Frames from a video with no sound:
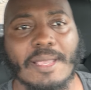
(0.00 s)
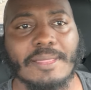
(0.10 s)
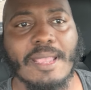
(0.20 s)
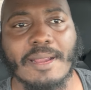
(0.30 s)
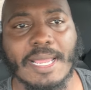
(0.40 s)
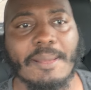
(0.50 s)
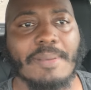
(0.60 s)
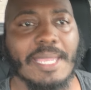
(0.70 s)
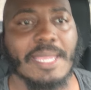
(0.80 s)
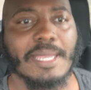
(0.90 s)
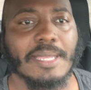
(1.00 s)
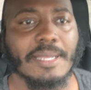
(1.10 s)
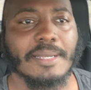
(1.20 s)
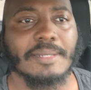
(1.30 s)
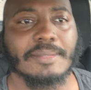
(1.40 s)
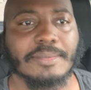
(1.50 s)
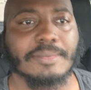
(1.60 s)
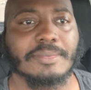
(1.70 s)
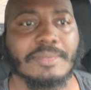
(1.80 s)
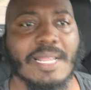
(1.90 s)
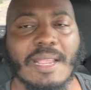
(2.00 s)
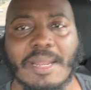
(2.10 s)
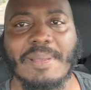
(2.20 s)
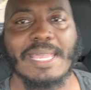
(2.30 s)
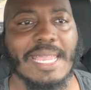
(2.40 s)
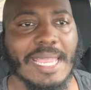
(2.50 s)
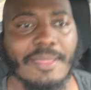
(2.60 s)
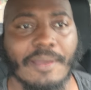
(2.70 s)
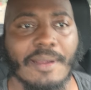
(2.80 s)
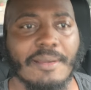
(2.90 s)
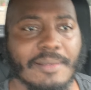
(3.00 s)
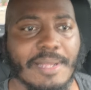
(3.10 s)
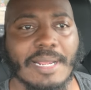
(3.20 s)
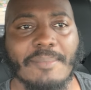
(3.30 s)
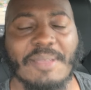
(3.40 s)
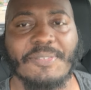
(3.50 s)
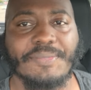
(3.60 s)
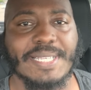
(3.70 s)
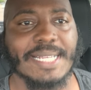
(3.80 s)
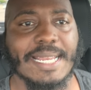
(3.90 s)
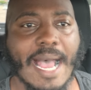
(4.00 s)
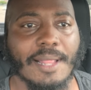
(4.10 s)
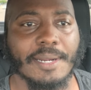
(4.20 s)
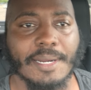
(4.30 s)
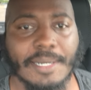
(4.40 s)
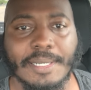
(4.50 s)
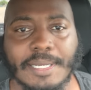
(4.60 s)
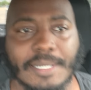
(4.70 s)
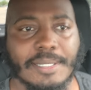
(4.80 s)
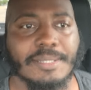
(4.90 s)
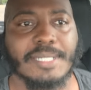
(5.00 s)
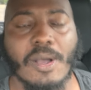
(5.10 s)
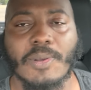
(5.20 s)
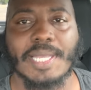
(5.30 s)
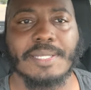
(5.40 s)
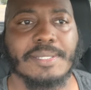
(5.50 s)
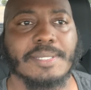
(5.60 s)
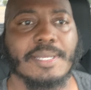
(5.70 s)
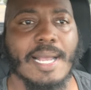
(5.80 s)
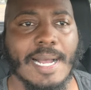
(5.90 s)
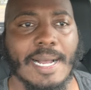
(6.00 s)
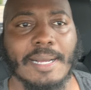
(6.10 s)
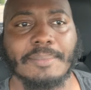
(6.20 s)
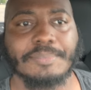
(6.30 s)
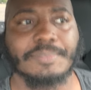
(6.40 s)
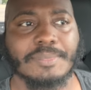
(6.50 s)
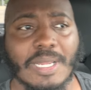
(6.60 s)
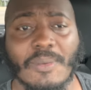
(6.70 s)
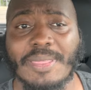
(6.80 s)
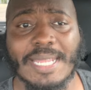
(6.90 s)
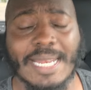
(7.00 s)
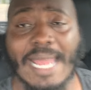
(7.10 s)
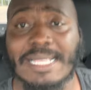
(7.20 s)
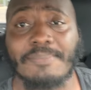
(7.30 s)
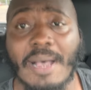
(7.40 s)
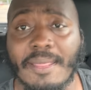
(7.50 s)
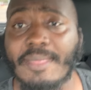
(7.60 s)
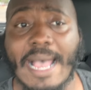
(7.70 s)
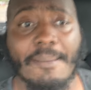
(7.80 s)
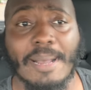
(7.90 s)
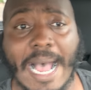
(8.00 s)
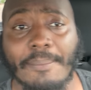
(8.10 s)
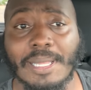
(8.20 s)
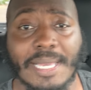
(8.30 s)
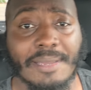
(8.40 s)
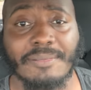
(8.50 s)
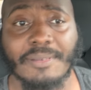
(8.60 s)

they're gonna be they're gonna be either they're gonna be fifteen dollar tokens um, within the next month, I, I, believe.